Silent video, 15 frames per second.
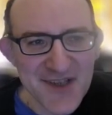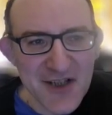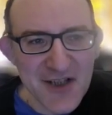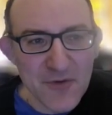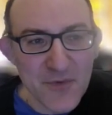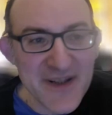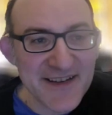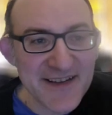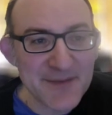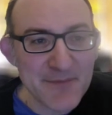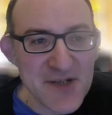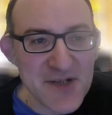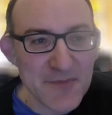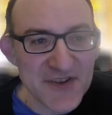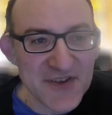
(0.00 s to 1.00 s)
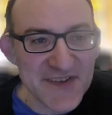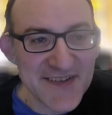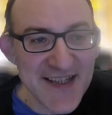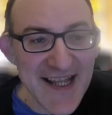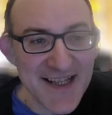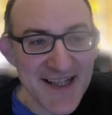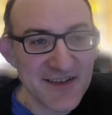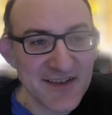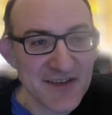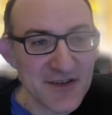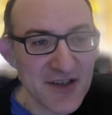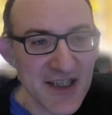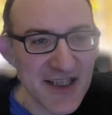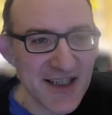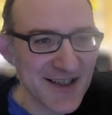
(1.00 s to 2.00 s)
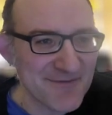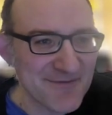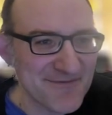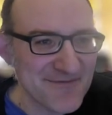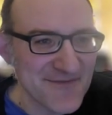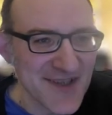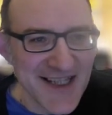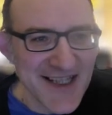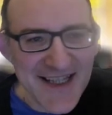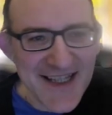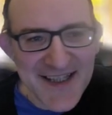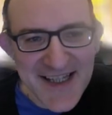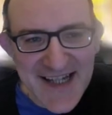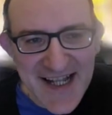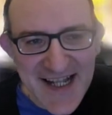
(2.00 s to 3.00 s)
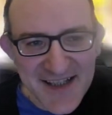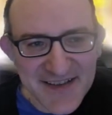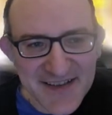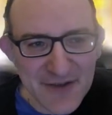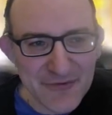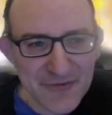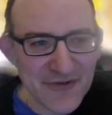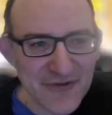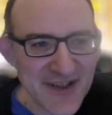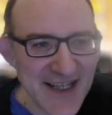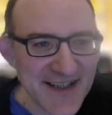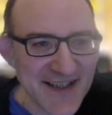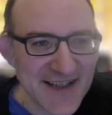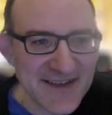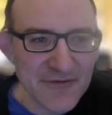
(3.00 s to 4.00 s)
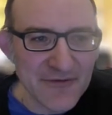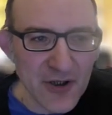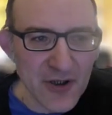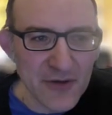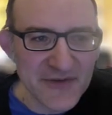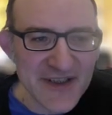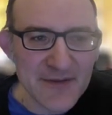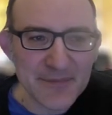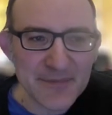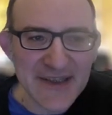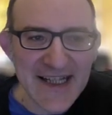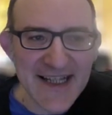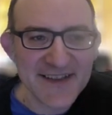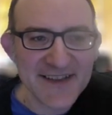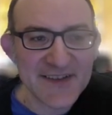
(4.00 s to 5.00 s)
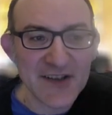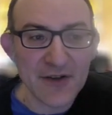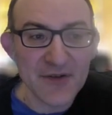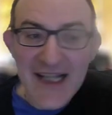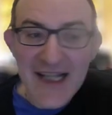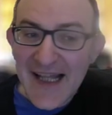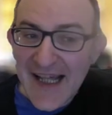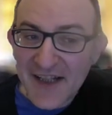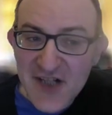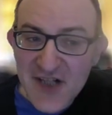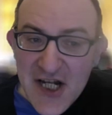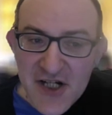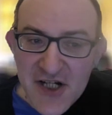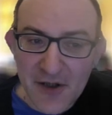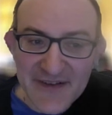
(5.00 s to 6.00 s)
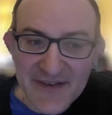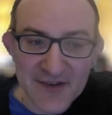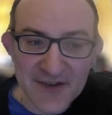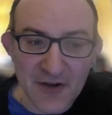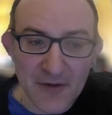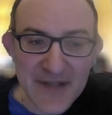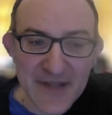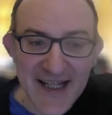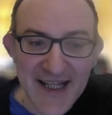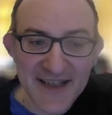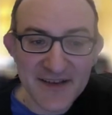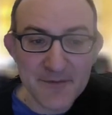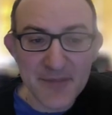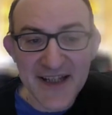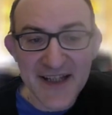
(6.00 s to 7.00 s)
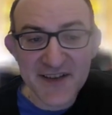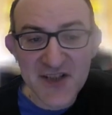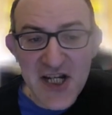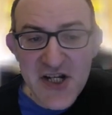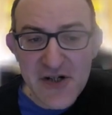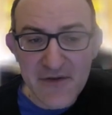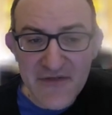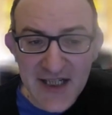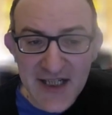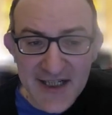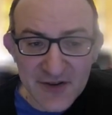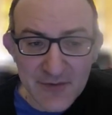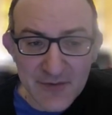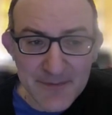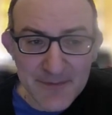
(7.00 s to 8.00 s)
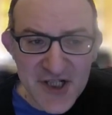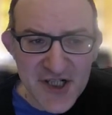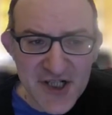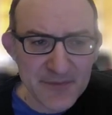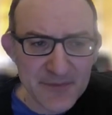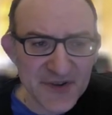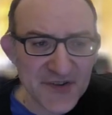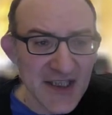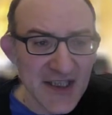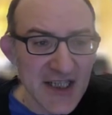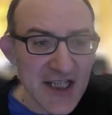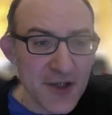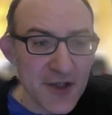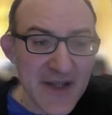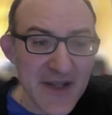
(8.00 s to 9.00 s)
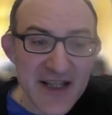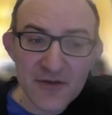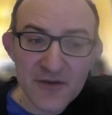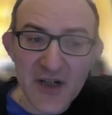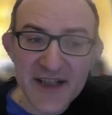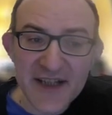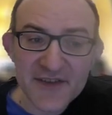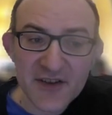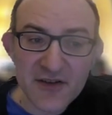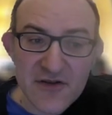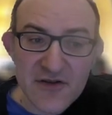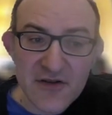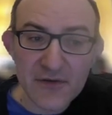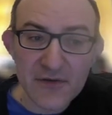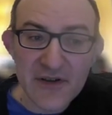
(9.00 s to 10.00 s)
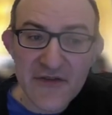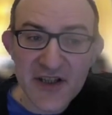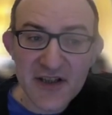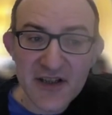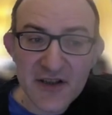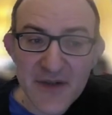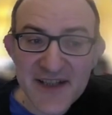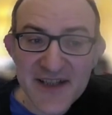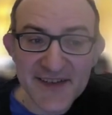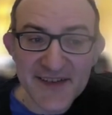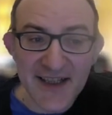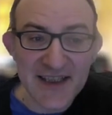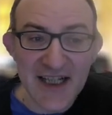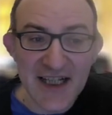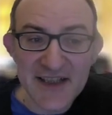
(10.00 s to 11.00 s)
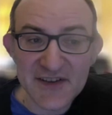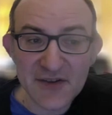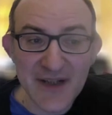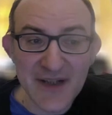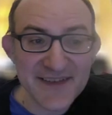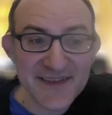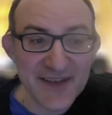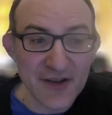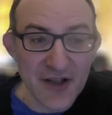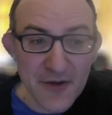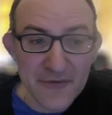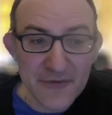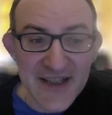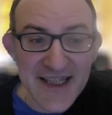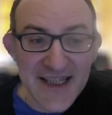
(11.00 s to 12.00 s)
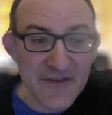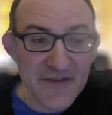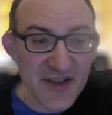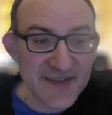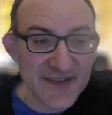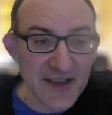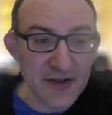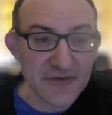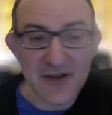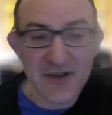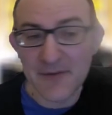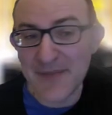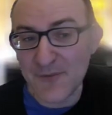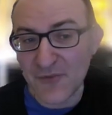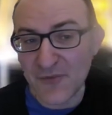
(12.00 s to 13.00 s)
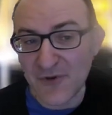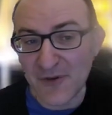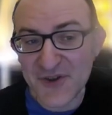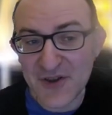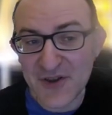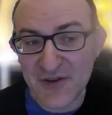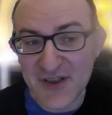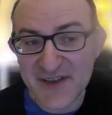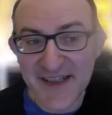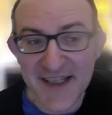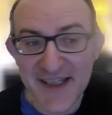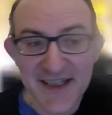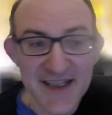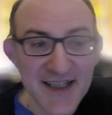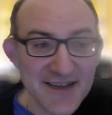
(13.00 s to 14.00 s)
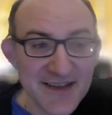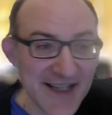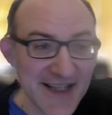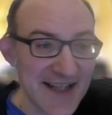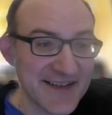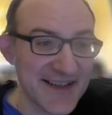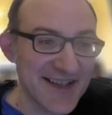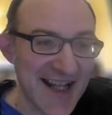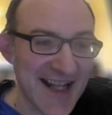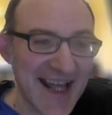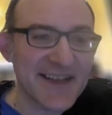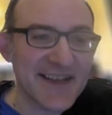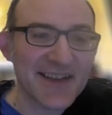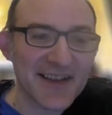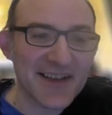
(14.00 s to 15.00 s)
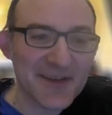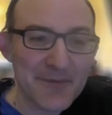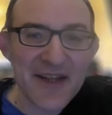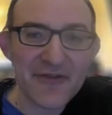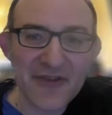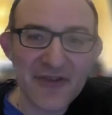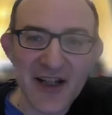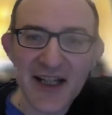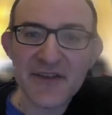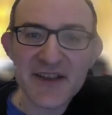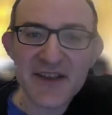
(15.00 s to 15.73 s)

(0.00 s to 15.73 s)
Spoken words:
with this bishop on c8, getting it active, getting it involved in the play. So exchanging off is not bad. And by exchanging off the light squared bishops, you weaken white's control of the queenside light squares. So hopefully give yourself a bit more opportunity to get in a6, b5 and